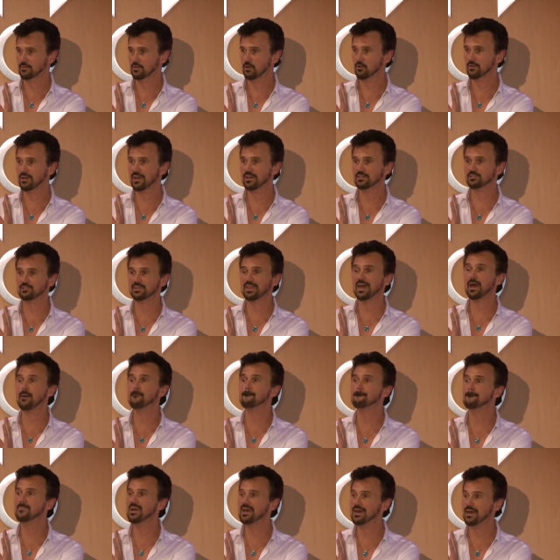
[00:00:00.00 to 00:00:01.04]
Okay, so
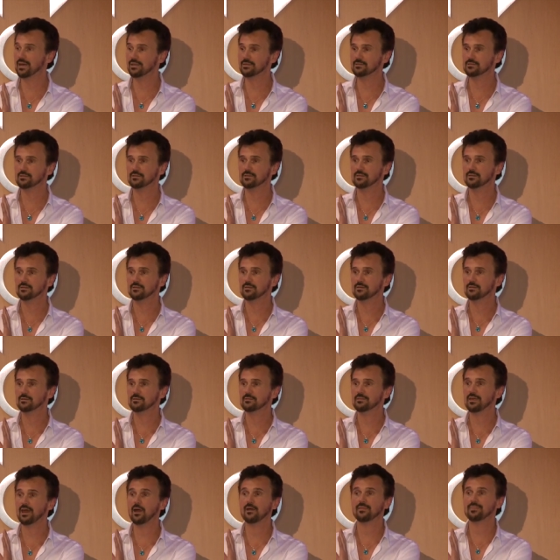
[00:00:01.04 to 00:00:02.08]
that meant
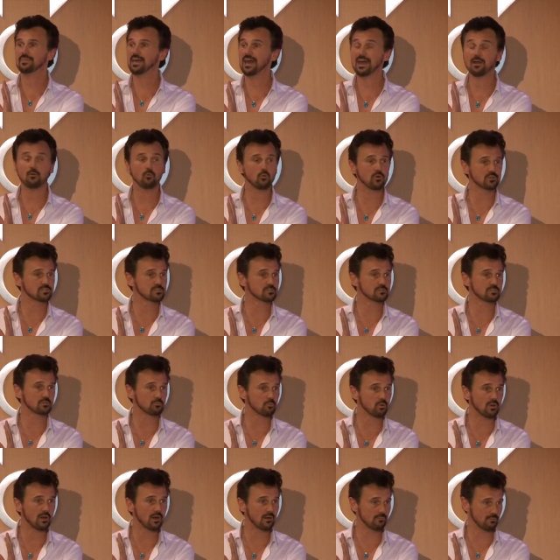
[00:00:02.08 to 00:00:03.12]
that that wasn't the
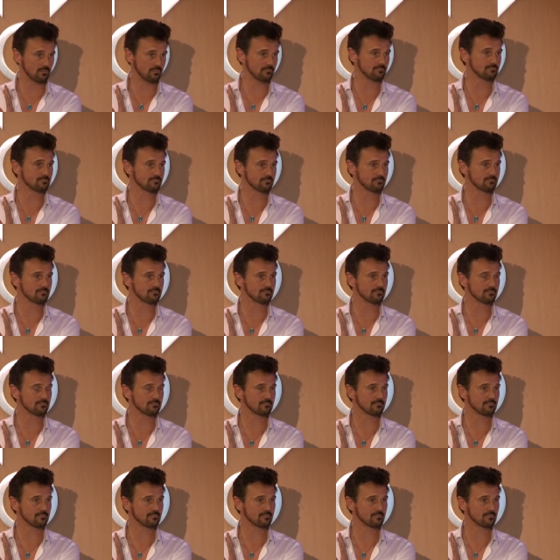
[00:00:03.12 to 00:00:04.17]
problem.
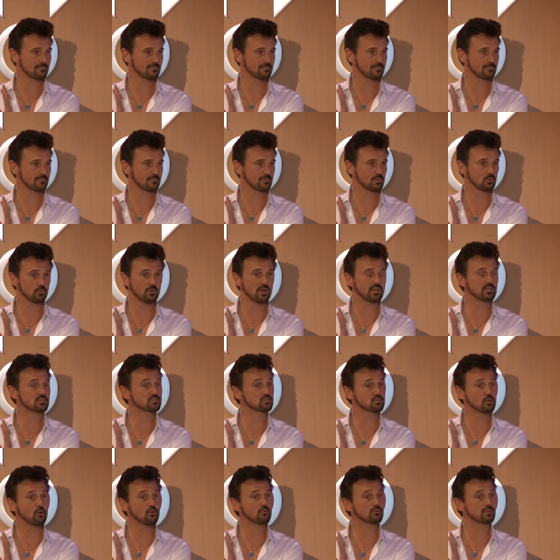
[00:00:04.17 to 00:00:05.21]
The right
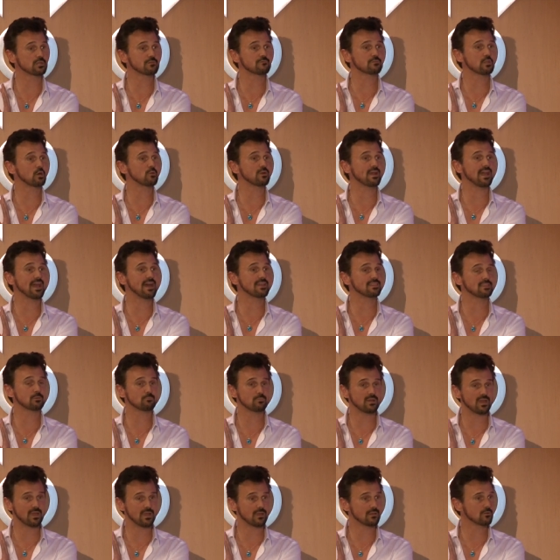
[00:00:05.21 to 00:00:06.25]
shoulder, even though it had the
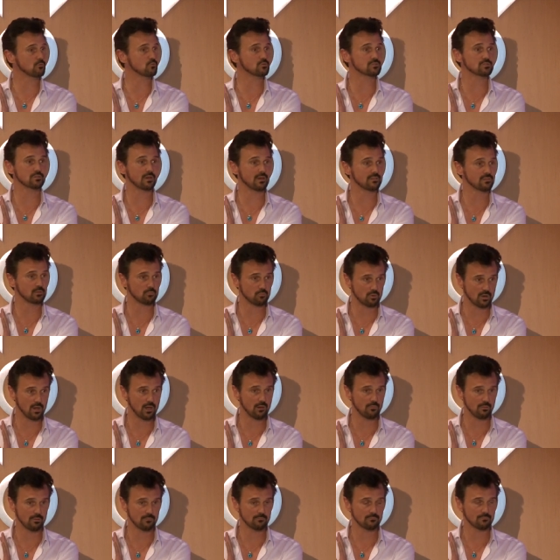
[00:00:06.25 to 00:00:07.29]
pain, was not the
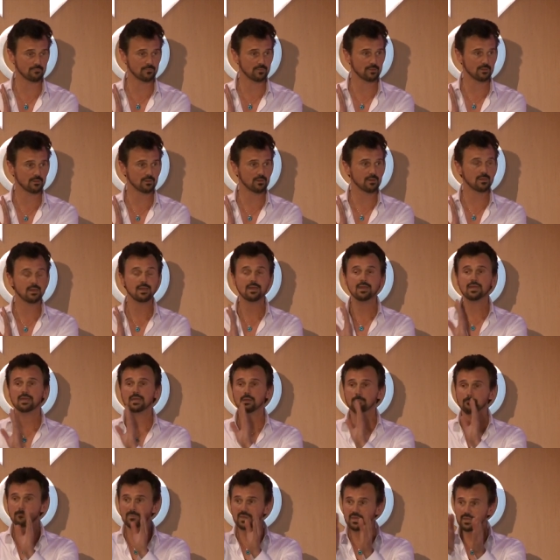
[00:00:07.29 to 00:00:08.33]
problem.
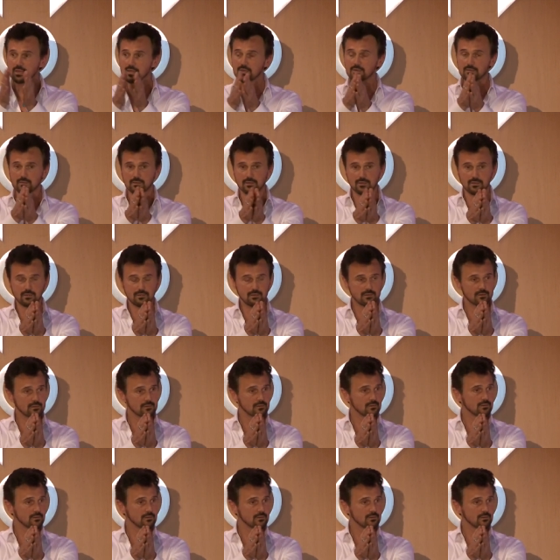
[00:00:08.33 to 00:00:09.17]
Immediately,